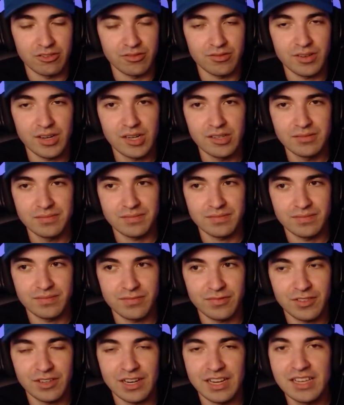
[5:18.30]
Well,
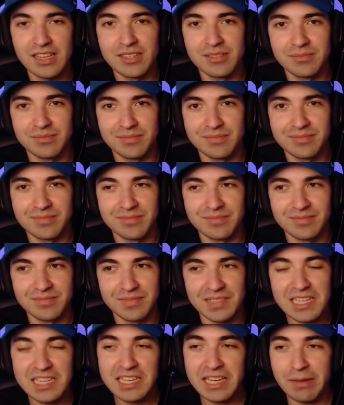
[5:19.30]
for him,
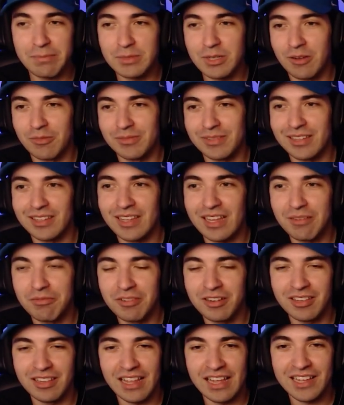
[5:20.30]
he kept hope that they
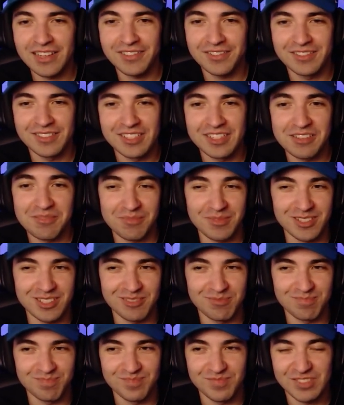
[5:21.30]
were alive, but
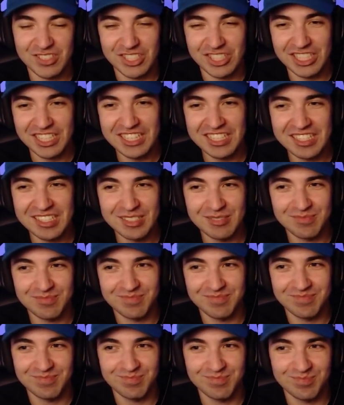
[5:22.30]
she
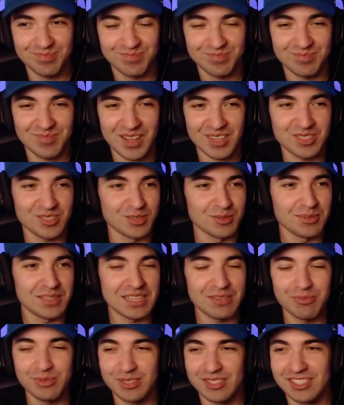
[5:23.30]
assumed
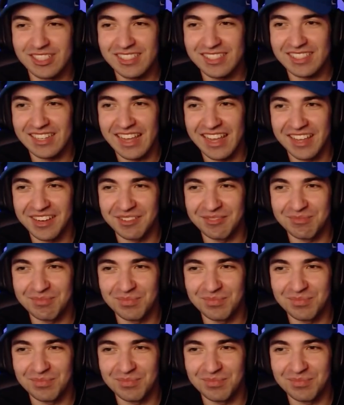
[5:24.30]
he was just dead.